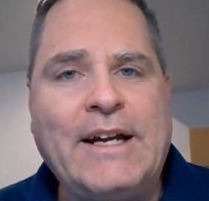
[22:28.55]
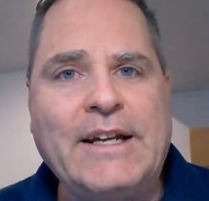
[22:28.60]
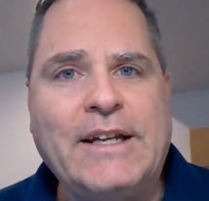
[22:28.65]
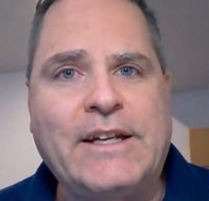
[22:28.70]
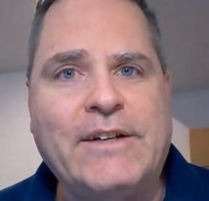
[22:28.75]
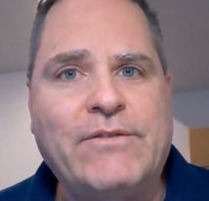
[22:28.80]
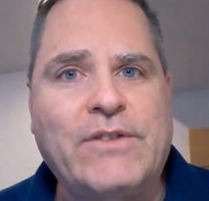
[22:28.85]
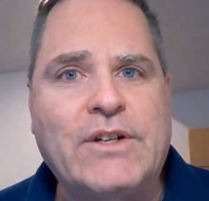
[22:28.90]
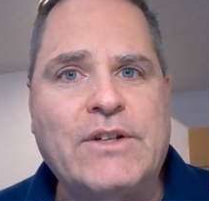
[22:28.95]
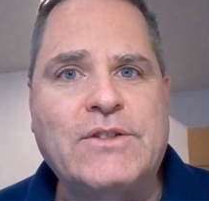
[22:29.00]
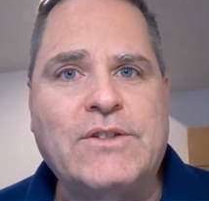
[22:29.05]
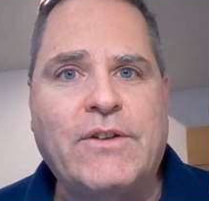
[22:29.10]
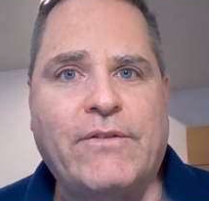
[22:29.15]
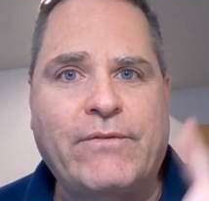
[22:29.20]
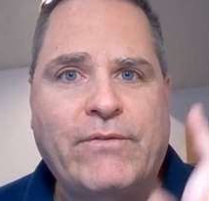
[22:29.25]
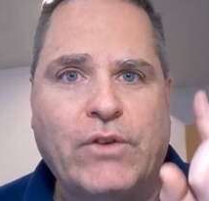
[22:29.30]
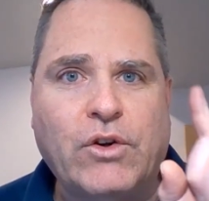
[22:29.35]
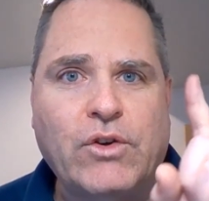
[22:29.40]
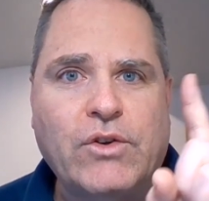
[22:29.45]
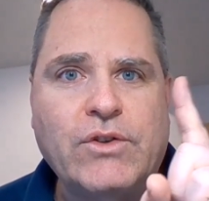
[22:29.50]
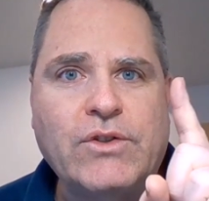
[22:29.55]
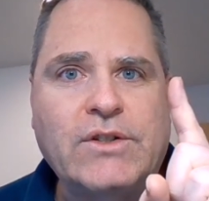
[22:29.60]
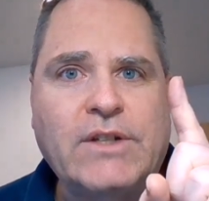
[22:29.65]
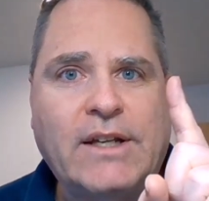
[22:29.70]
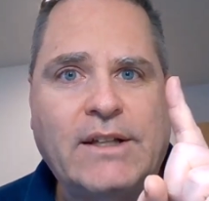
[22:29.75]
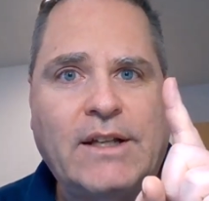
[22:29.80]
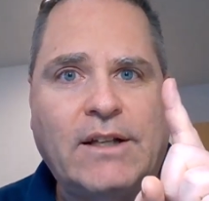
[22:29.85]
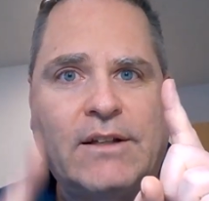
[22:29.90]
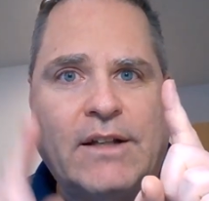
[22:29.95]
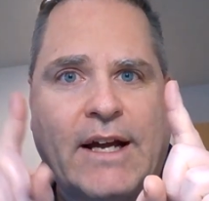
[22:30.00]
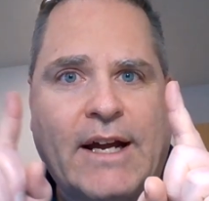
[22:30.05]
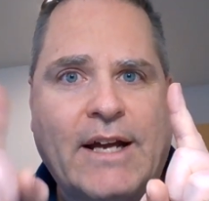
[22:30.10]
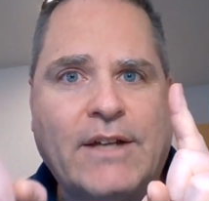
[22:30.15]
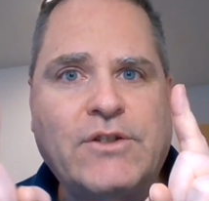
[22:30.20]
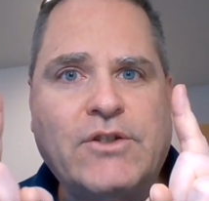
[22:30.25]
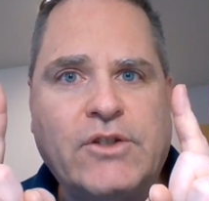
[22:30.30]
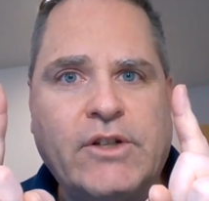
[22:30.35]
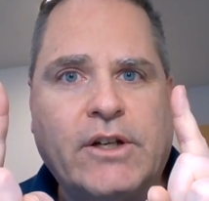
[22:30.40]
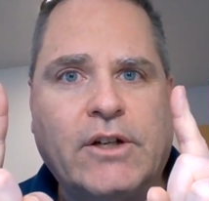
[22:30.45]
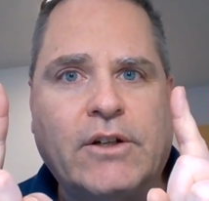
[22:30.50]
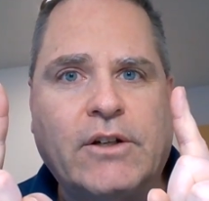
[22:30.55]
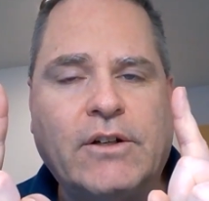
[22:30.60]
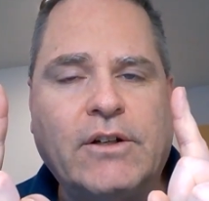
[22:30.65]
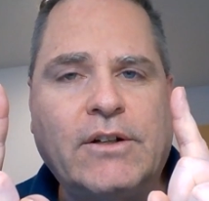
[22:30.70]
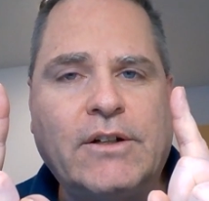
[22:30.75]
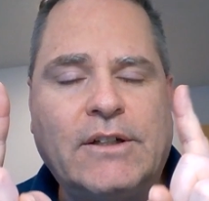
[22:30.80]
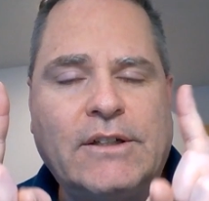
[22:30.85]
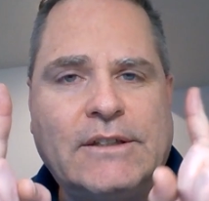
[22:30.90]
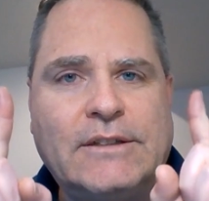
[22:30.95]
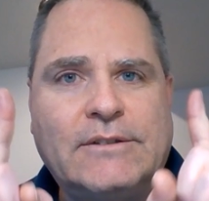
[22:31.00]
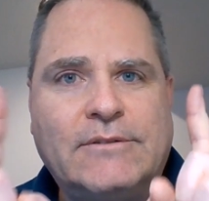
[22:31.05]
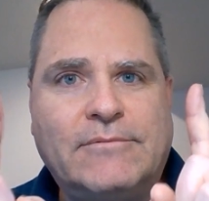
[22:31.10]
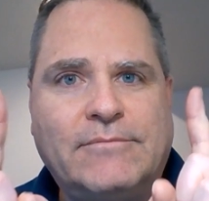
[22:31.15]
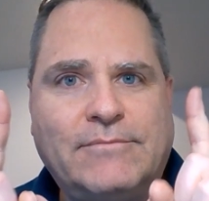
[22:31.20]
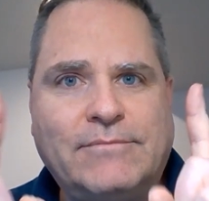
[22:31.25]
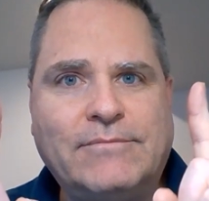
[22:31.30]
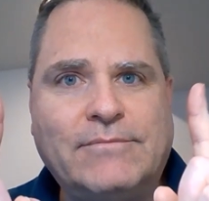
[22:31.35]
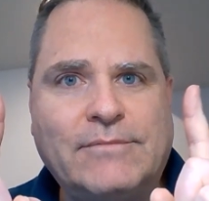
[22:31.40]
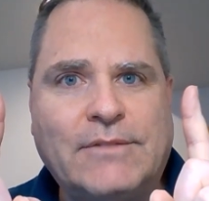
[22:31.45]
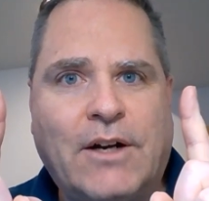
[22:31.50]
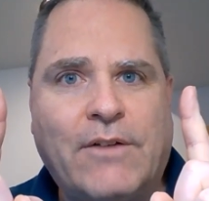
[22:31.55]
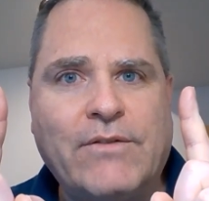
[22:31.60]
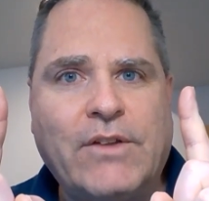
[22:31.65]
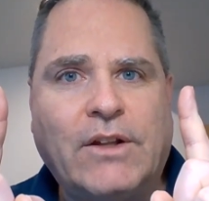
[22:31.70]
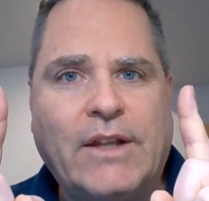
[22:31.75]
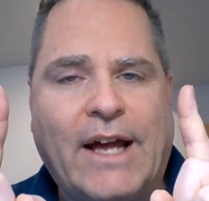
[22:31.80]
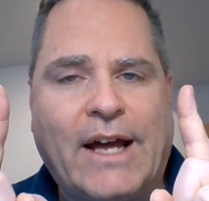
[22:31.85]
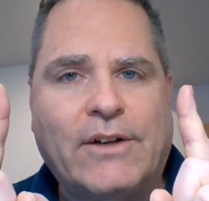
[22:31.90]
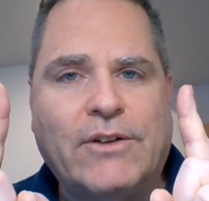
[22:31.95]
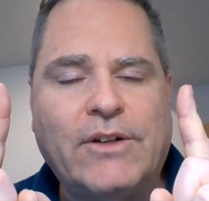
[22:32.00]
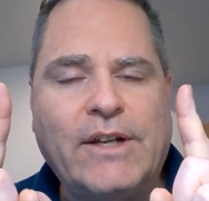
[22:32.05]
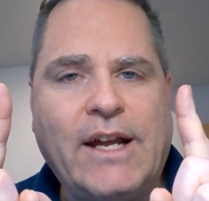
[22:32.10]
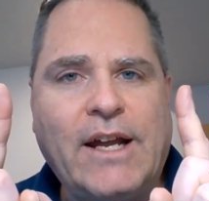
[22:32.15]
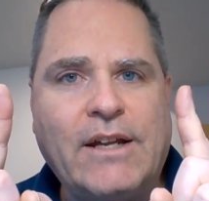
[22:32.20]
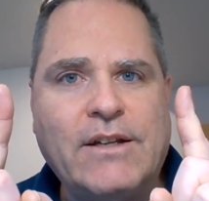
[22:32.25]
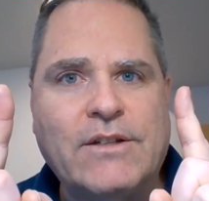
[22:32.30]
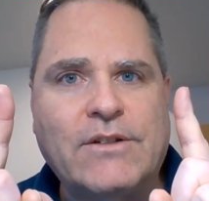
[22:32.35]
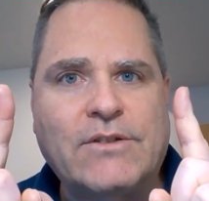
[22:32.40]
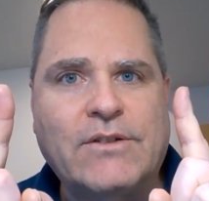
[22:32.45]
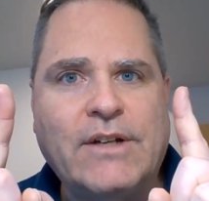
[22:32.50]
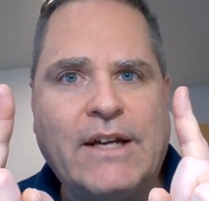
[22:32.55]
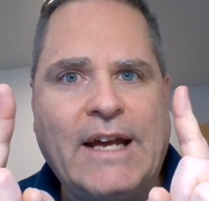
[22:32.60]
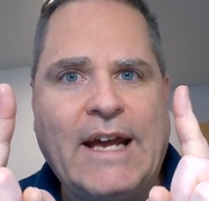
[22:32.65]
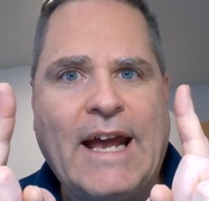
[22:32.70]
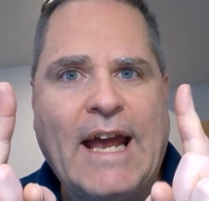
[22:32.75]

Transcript: give us the first and the last year of the latter days.